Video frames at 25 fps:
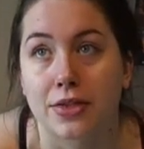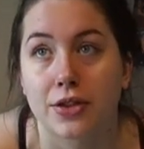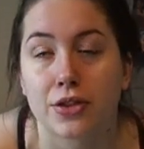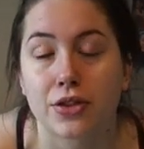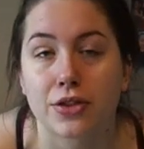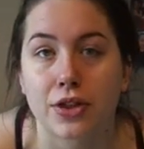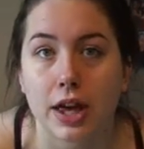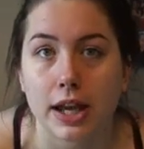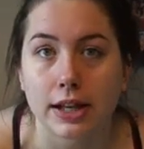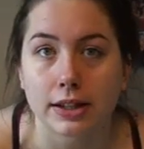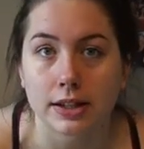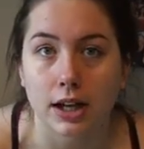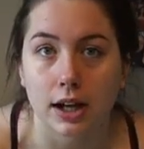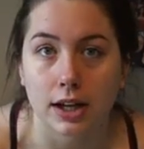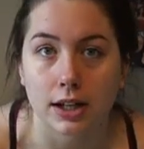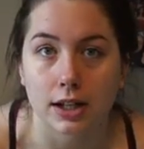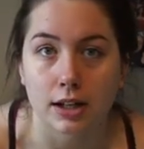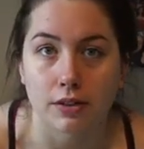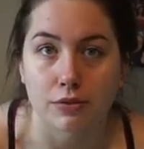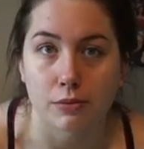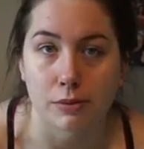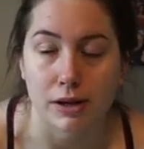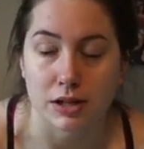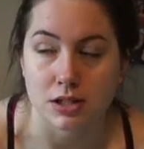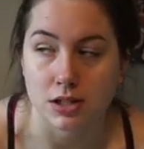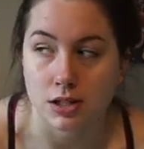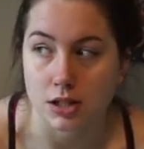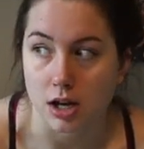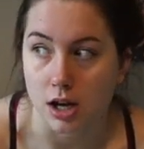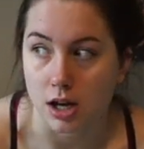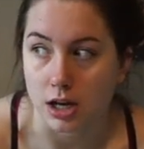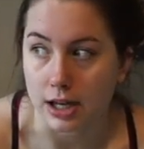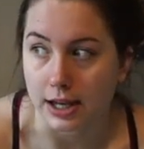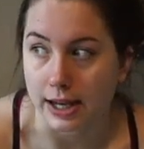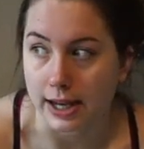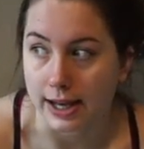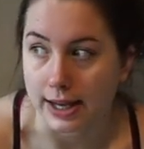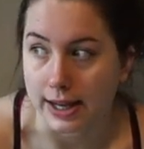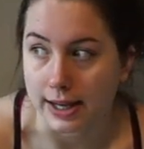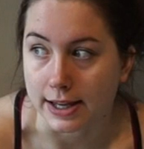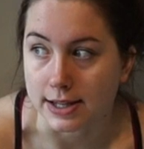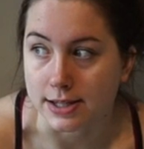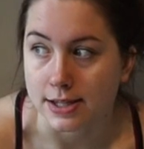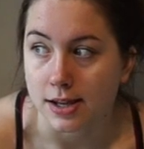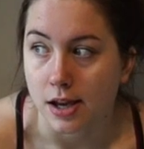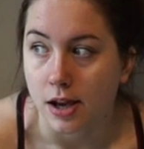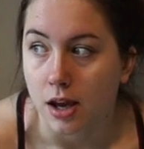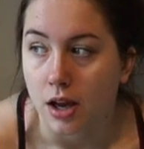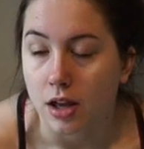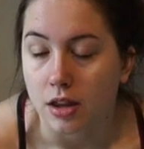The thing that I love about Stirling
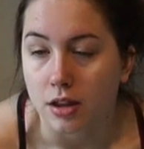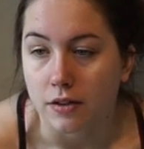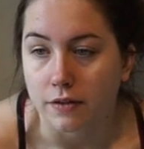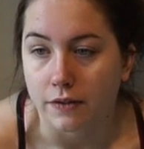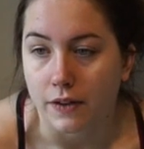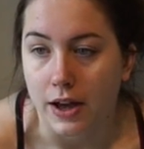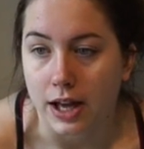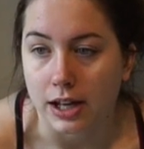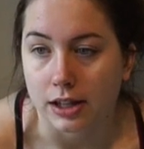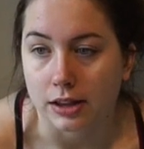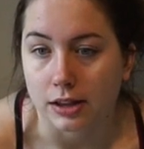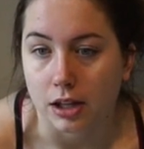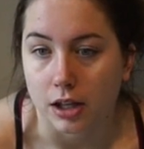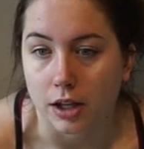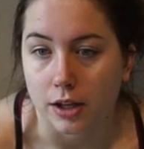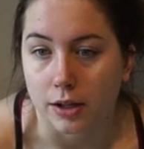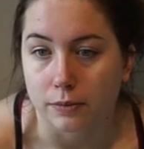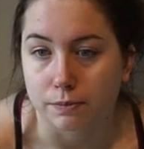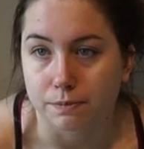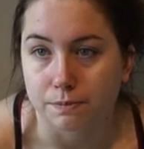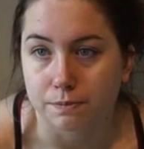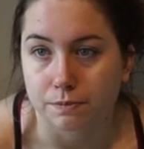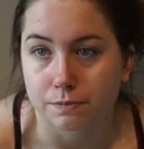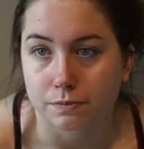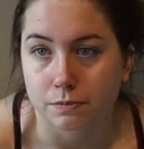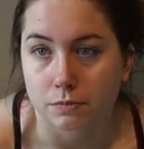is the fact that,